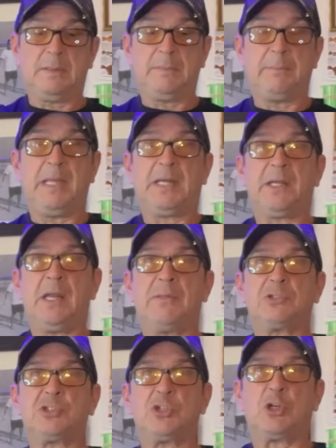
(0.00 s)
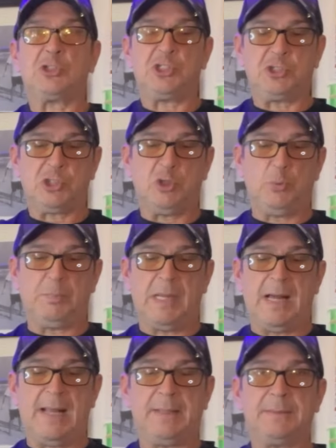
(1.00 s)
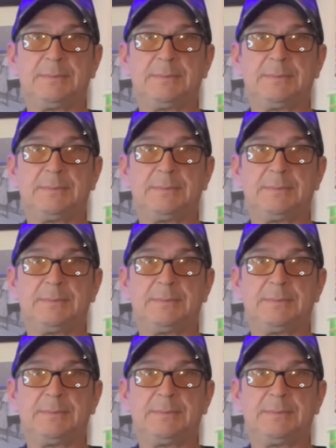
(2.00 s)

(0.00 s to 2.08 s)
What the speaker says: Make another surgeon's loop knot.